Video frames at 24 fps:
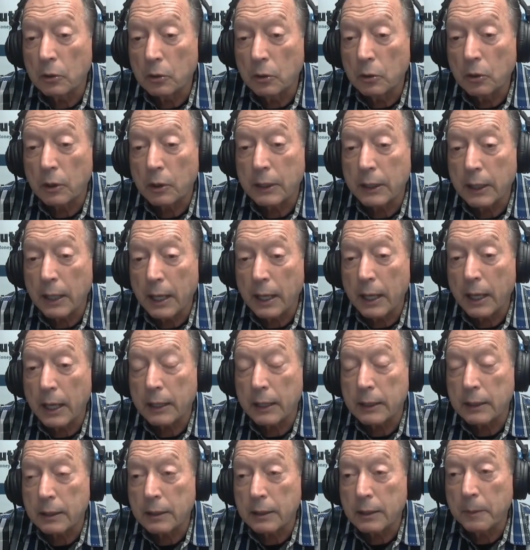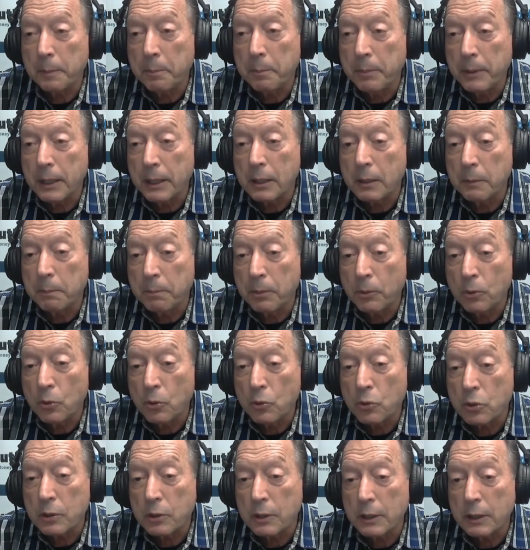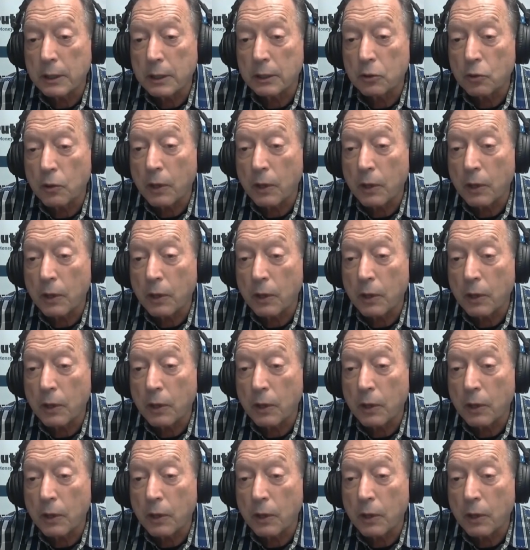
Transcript: look at the big boost in